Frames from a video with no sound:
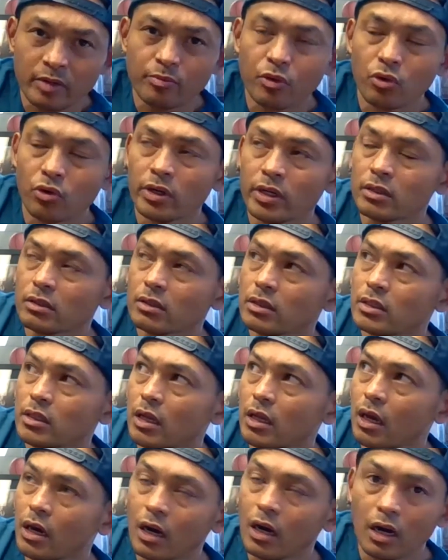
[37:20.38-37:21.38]
point
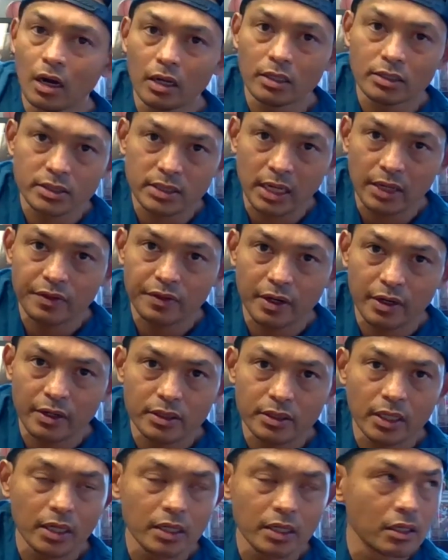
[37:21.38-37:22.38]
uh, it's not there
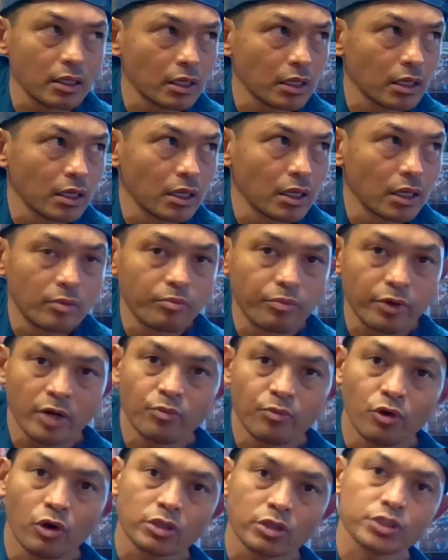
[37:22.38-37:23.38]
yet but i'm
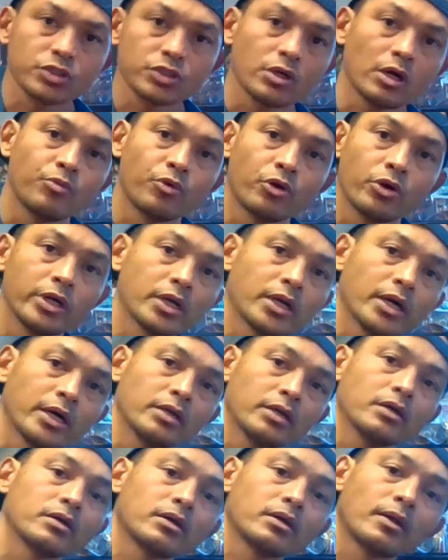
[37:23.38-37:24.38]
also i'm That's, already
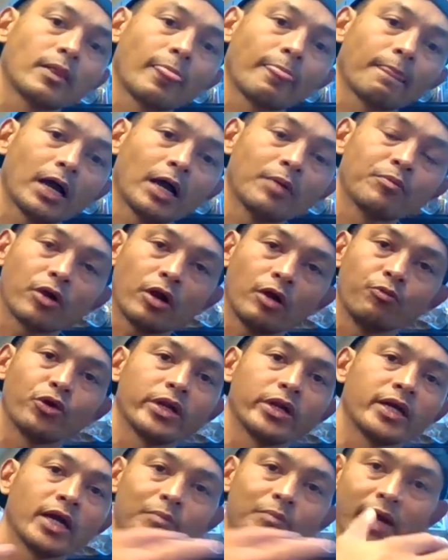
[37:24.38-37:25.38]
uh, I'm, I'm
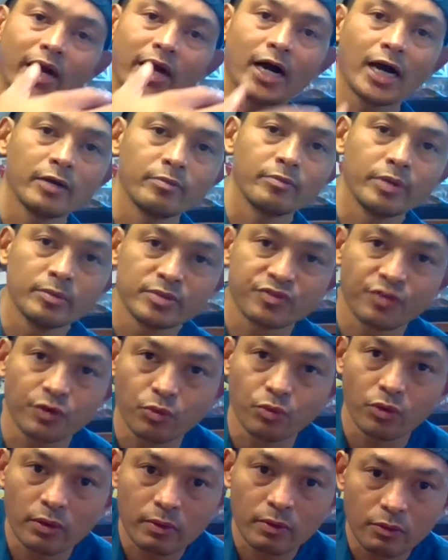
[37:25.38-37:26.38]
already got my high beams true.
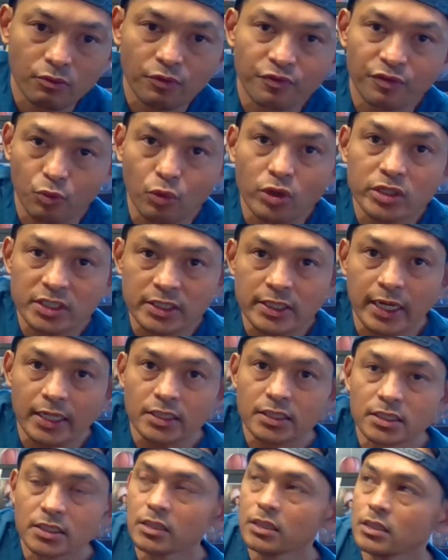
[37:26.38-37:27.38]
for what's
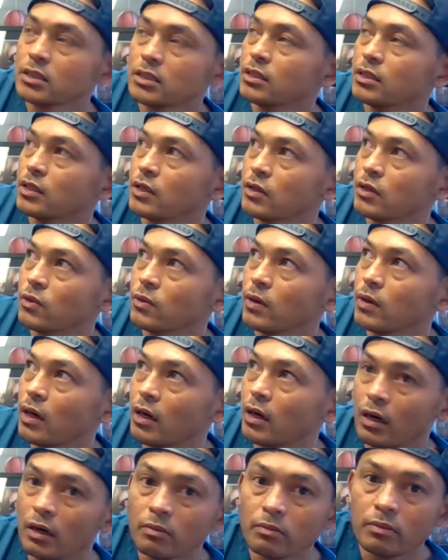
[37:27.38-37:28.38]
next you know
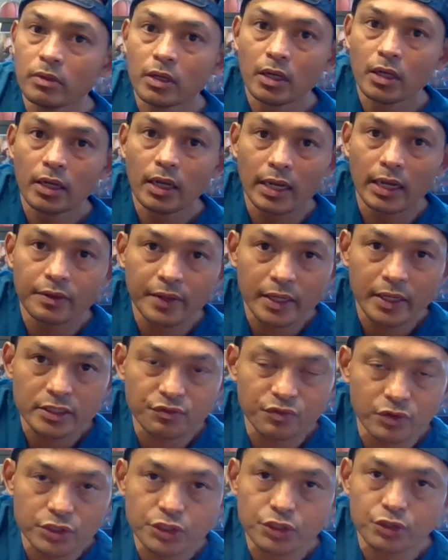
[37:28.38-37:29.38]
um, and that's
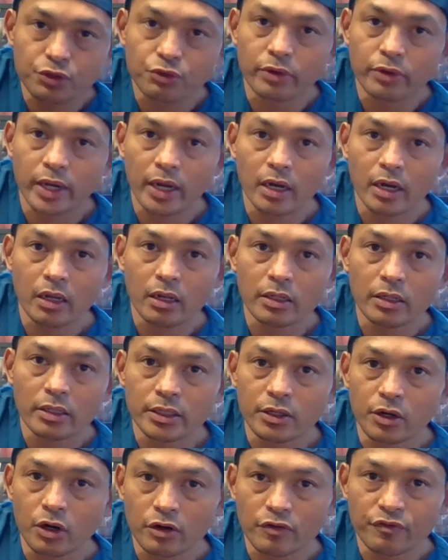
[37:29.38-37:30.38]
virtual reality
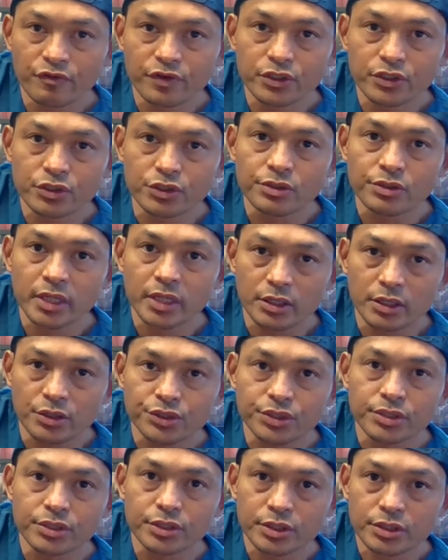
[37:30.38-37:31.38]
and artificial
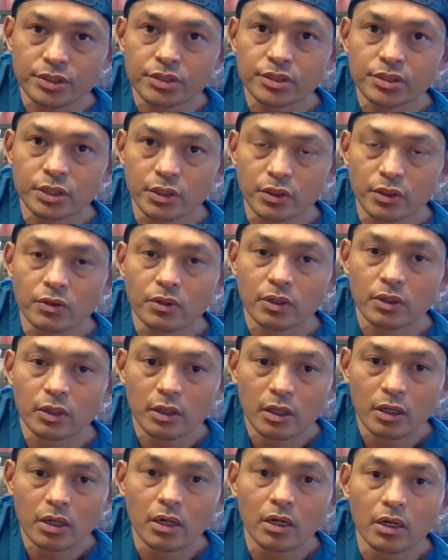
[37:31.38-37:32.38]
intelligence. So,
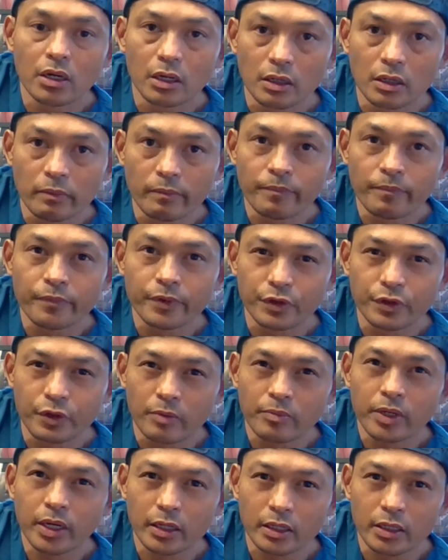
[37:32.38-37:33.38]
um, you know, I'm
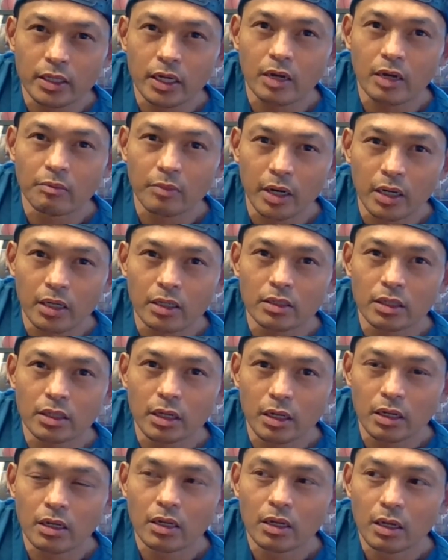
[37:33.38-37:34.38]
kind of got my uh,